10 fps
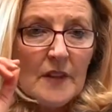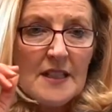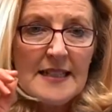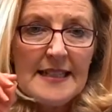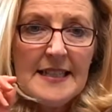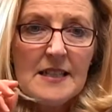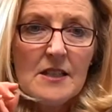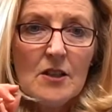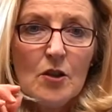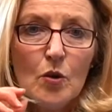is listen to
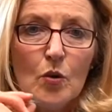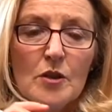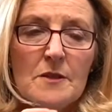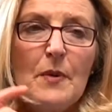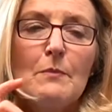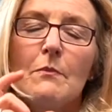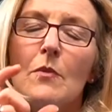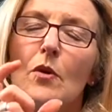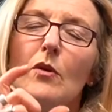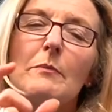the chords, but
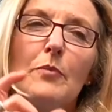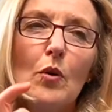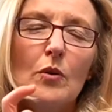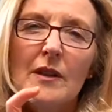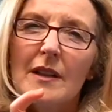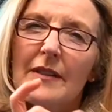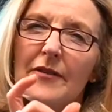more importantly,